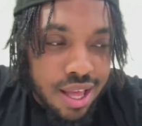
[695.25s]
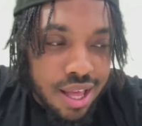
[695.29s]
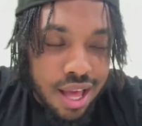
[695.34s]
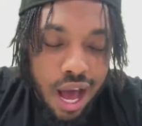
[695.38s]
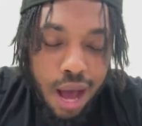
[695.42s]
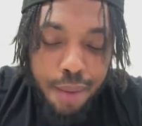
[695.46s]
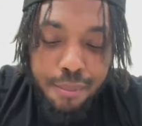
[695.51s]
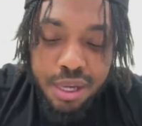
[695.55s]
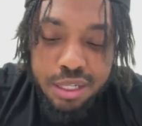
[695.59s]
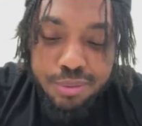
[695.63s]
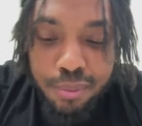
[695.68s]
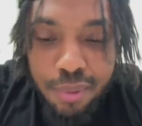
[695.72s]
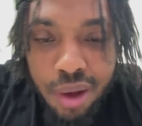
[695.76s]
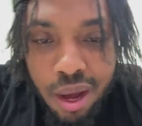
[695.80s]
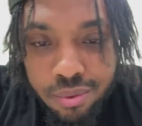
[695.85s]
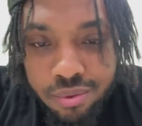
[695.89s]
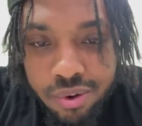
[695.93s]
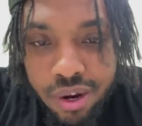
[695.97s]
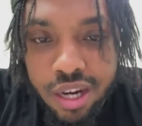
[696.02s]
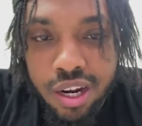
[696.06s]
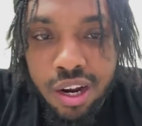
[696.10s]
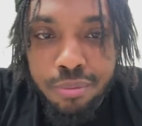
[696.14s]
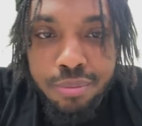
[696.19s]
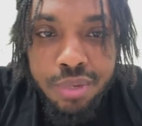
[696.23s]
I messed my mom
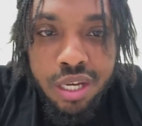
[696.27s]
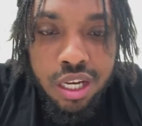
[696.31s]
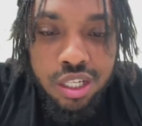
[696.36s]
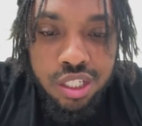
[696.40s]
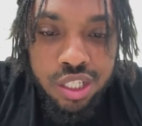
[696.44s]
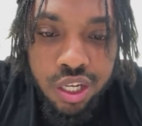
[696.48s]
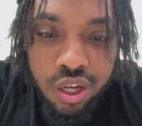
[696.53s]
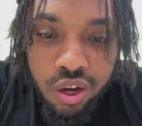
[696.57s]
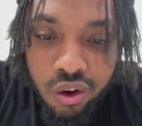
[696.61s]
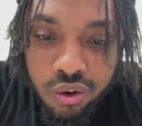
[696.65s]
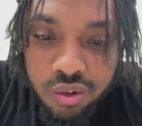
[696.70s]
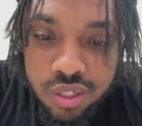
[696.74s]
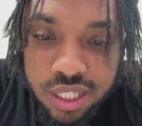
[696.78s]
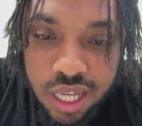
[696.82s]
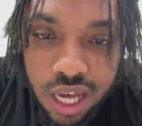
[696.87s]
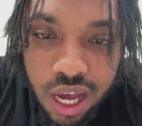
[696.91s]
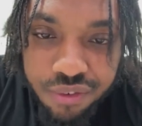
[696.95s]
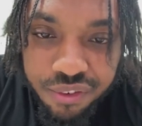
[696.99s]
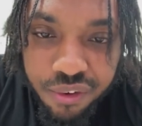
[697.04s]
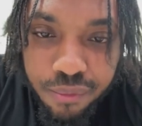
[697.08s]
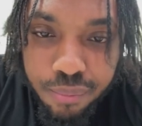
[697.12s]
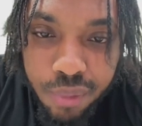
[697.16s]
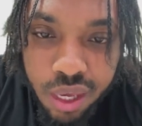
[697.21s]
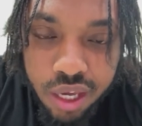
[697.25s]
credit up because she co-signed
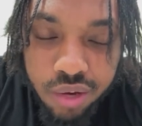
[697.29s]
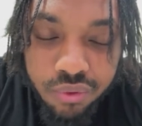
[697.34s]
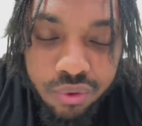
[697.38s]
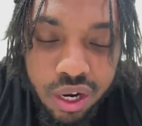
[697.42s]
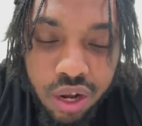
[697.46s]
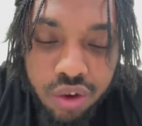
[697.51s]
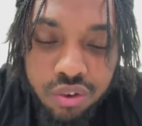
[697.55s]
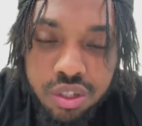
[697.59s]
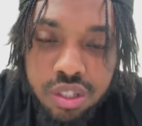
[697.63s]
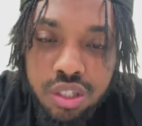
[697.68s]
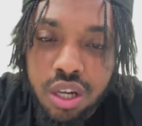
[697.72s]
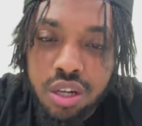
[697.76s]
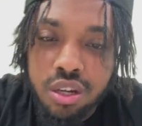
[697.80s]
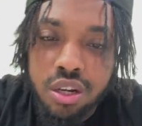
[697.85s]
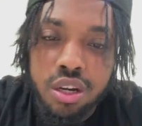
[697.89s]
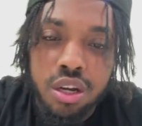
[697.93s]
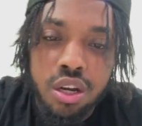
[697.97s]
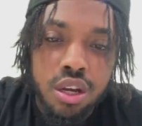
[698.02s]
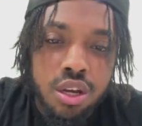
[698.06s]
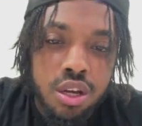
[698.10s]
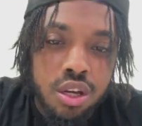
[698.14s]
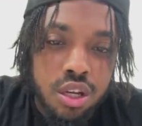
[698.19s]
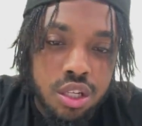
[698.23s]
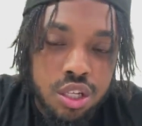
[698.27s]
for me when I was younger.
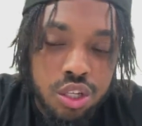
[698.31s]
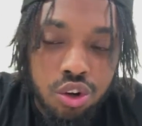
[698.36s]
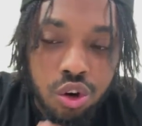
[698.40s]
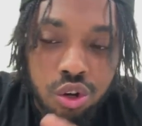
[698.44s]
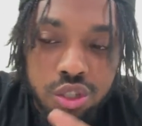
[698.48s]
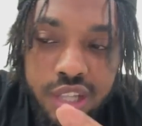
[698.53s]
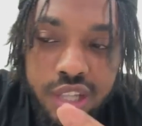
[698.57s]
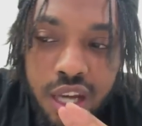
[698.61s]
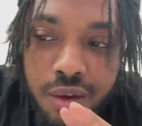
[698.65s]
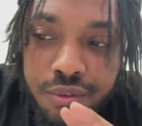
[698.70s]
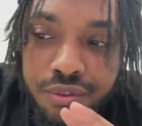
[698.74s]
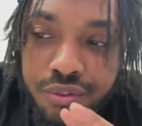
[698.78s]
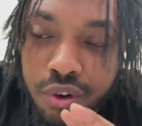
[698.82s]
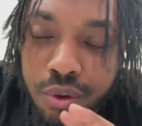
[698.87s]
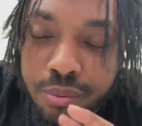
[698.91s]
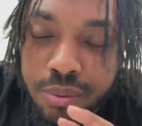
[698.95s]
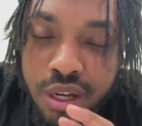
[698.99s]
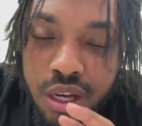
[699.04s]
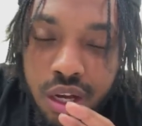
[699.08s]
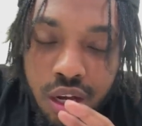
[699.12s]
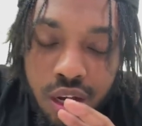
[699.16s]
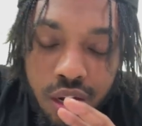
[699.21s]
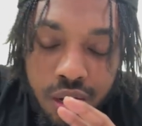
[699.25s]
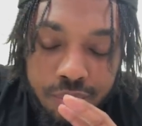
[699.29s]
She co-signed for
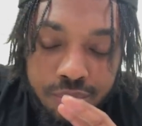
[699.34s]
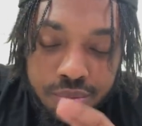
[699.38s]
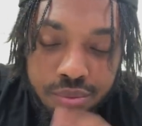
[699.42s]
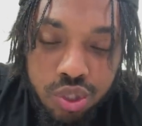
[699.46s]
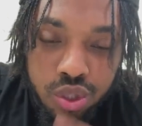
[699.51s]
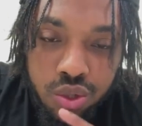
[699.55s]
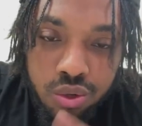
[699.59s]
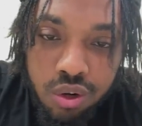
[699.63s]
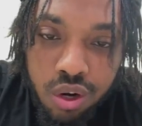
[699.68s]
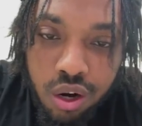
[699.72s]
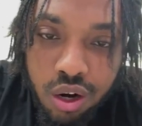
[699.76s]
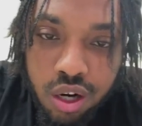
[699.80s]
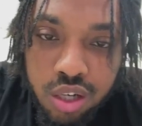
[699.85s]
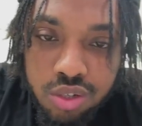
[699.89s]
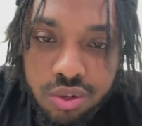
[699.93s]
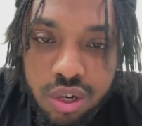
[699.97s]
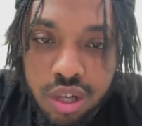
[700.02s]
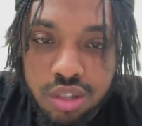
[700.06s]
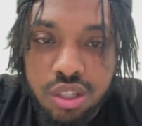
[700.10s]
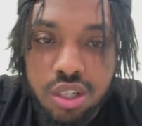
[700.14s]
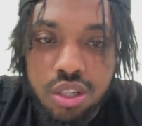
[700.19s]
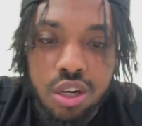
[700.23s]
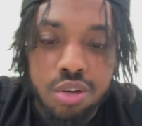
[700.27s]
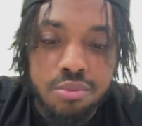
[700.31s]
me um two cars when I
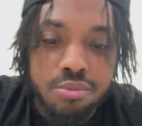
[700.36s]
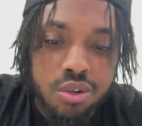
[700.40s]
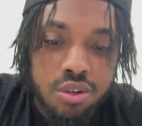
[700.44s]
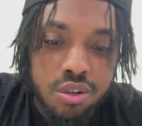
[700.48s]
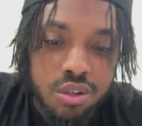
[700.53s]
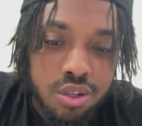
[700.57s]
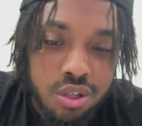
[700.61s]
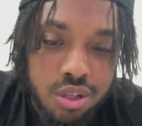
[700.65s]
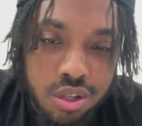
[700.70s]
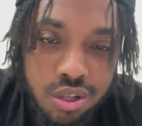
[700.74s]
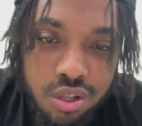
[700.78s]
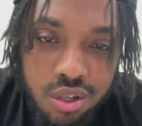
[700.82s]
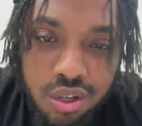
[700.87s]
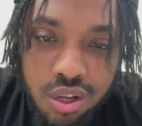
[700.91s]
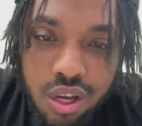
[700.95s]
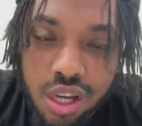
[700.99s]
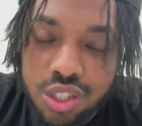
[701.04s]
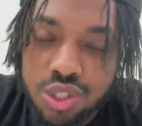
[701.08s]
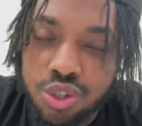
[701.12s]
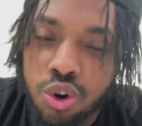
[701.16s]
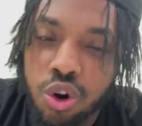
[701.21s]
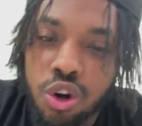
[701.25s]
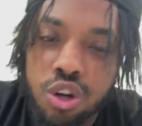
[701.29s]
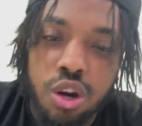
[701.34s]
was a young boy.
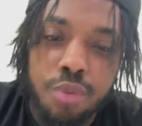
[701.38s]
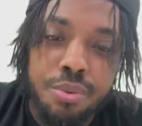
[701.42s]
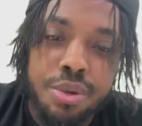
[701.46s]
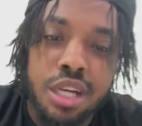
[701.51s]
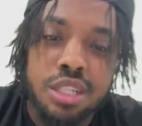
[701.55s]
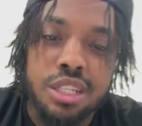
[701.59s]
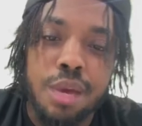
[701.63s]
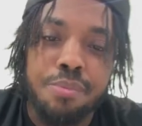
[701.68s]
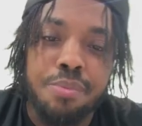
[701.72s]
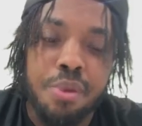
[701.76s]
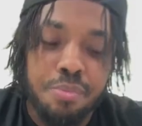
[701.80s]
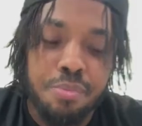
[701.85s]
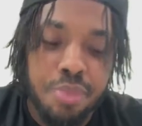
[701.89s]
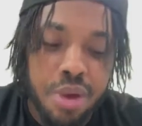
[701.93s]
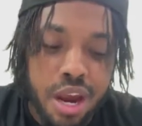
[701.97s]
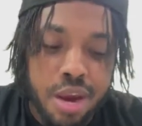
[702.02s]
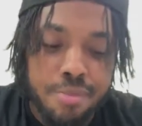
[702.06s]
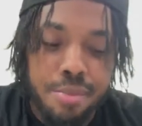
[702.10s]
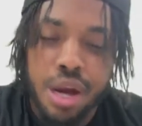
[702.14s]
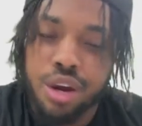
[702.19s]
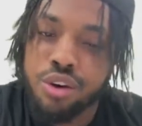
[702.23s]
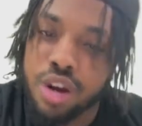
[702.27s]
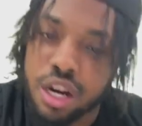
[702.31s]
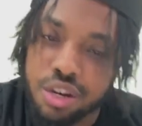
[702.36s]
It's cool though because I prepared
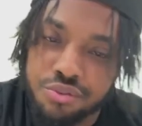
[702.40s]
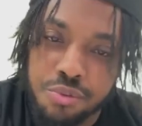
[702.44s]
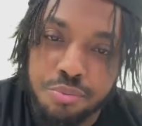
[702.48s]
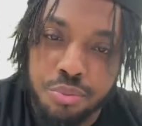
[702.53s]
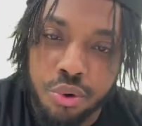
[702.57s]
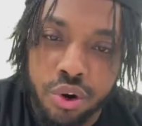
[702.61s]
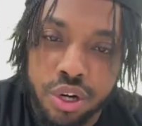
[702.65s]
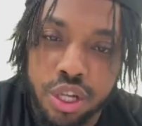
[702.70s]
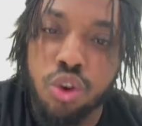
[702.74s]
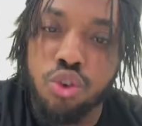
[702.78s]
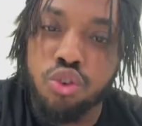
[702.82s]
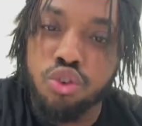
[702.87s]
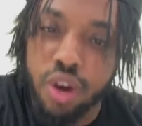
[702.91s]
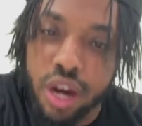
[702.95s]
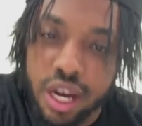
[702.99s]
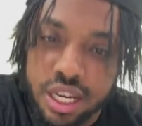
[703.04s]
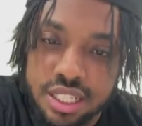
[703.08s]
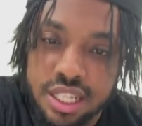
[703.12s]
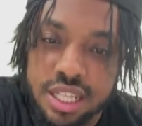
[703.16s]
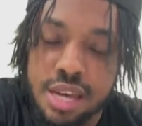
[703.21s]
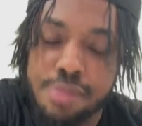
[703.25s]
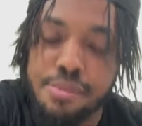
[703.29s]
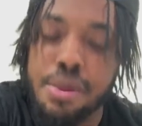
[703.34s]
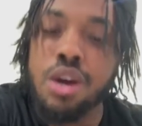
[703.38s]
my credit report to go crazy
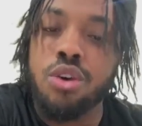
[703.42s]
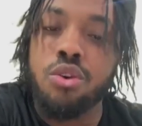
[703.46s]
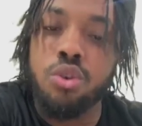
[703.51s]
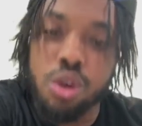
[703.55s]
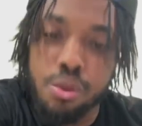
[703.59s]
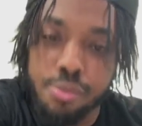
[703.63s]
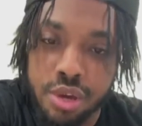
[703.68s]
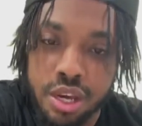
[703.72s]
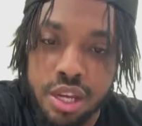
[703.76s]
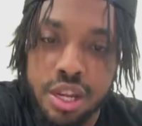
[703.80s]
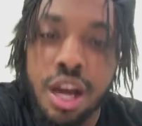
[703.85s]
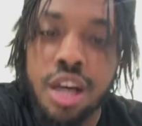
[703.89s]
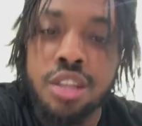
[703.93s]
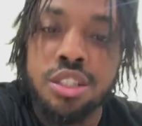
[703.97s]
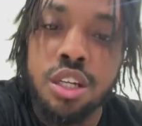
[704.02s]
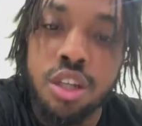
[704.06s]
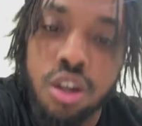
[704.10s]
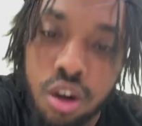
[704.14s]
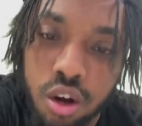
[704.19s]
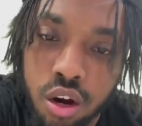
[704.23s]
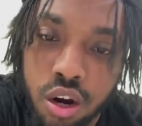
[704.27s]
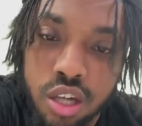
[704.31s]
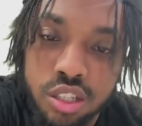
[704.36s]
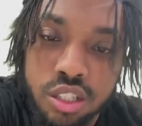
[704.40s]
to get my quarter million dollars in
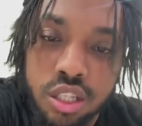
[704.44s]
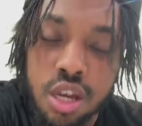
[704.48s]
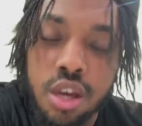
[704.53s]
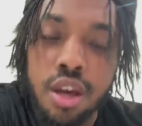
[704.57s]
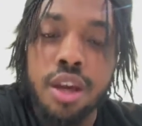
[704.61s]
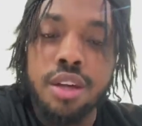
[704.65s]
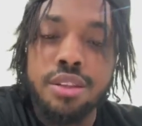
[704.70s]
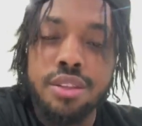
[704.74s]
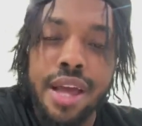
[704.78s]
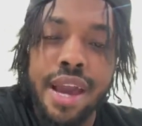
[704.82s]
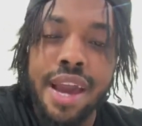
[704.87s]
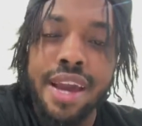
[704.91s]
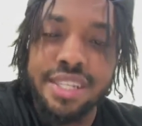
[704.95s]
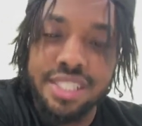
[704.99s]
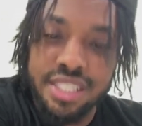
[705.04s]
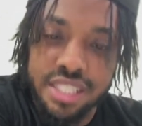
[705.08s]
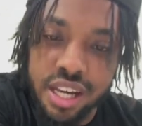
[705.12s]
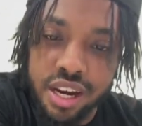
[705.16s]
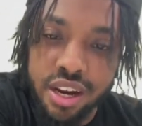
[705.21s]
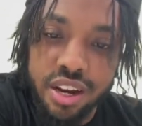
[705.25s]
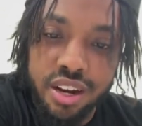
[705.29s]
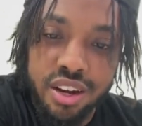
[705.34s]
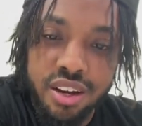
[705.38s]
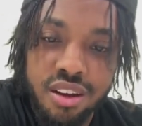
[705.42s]
cars last
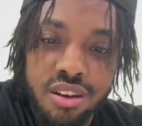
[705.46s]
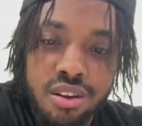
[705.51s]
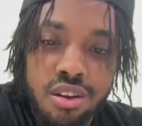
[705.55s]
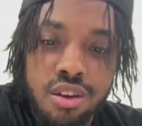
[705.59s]
year.